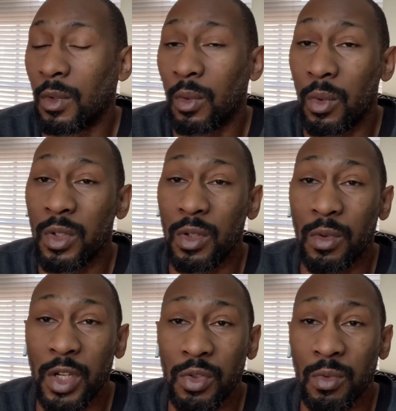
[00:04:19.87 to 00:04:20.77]
Going to the
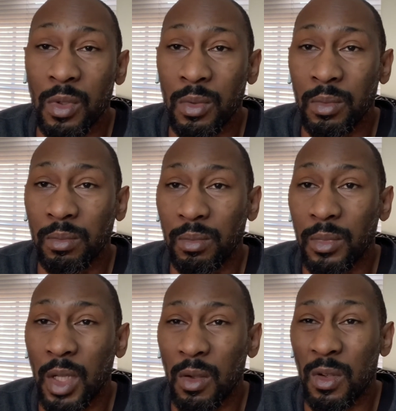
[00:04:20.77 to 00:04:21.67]
restroom,
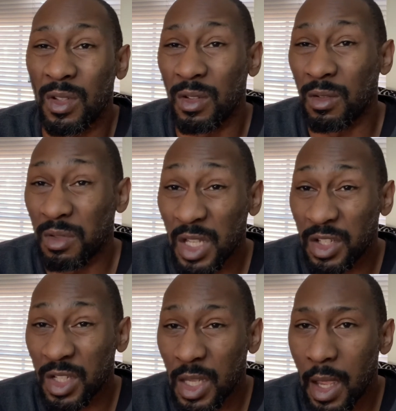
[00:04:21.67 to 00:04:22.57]
I know that's a little
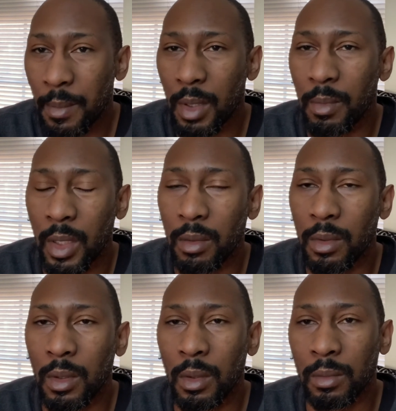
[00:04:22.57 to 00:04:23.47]
touchy topic, but you
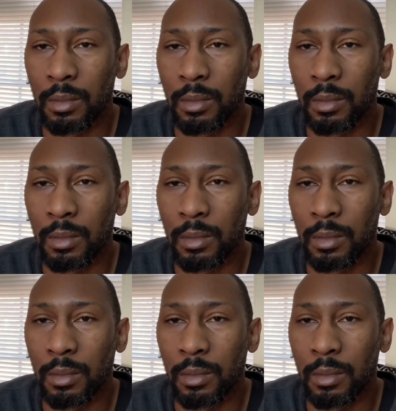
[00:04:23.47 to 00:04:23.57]
know,